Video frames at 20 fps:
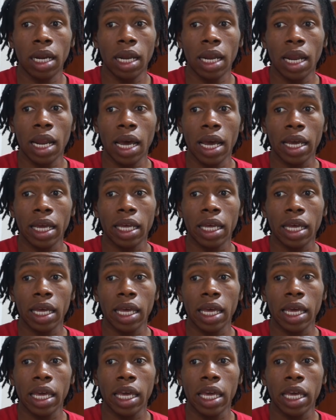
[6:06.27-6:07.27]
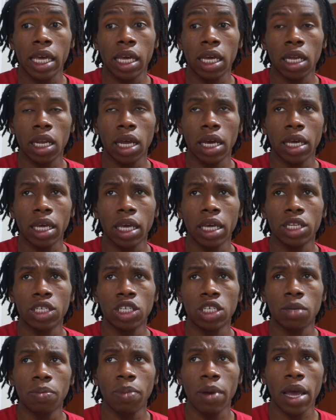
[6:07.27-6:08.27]
like in
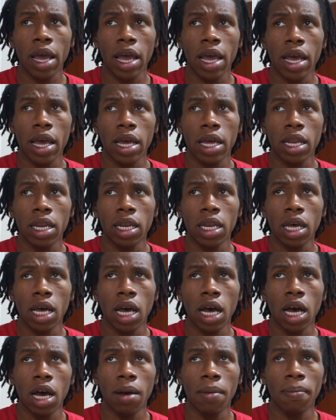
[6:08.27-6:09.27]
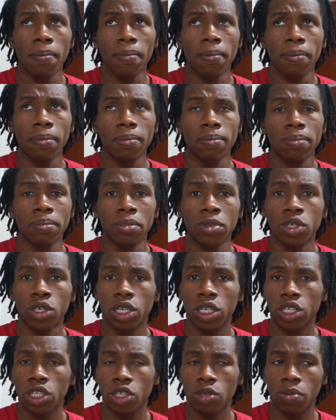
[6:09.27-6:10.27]
Japan, you
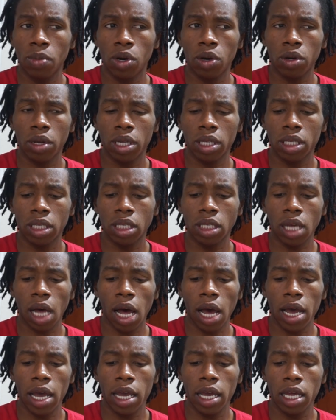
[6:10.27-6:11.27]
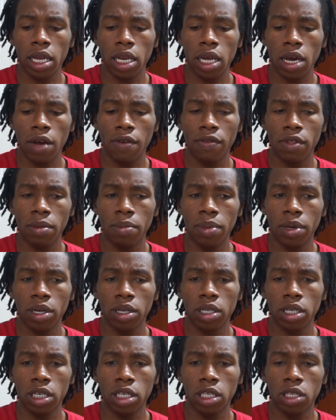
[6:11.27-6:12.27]
can smoke inside of the
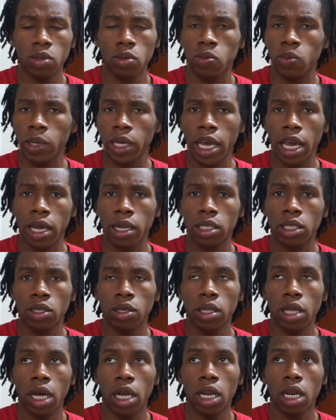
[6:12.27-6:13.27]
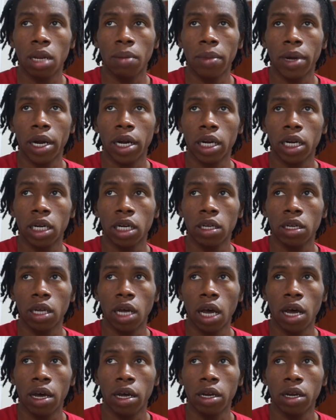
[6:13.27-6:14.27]
buildings. We can't do that in America.
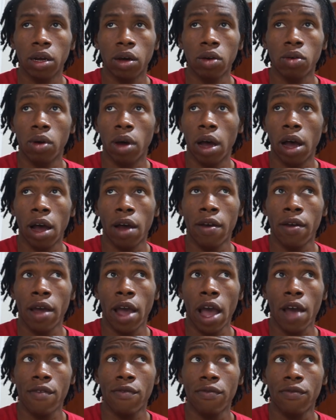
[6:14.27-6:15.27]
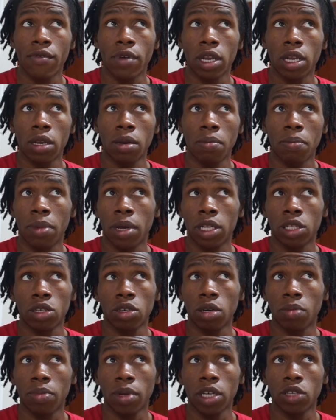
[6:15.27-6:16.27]
I haven't been
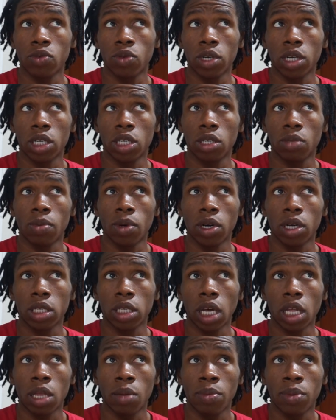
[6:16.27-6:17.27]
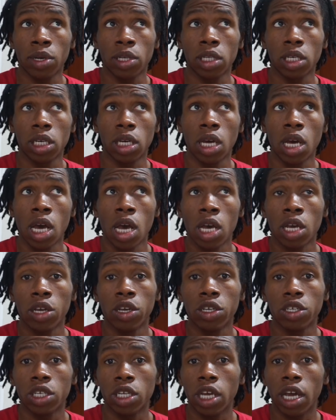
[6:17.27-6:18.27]
to a place where you can smoke inside the building.
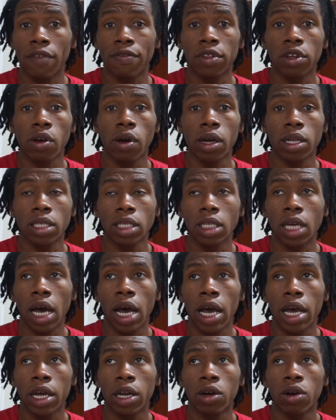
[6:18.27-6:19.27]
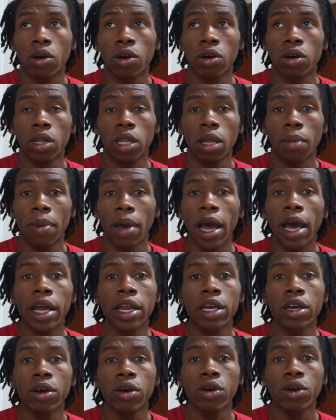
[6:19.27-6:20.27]
Usually you have to go outside or on the
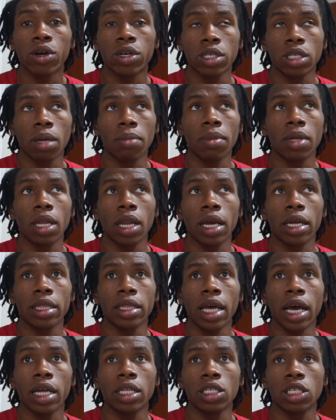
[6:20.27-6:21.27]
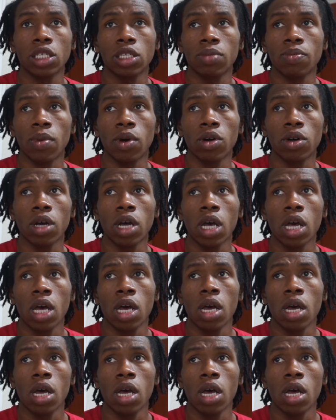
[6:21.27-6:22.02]
patio or something like that to smoke.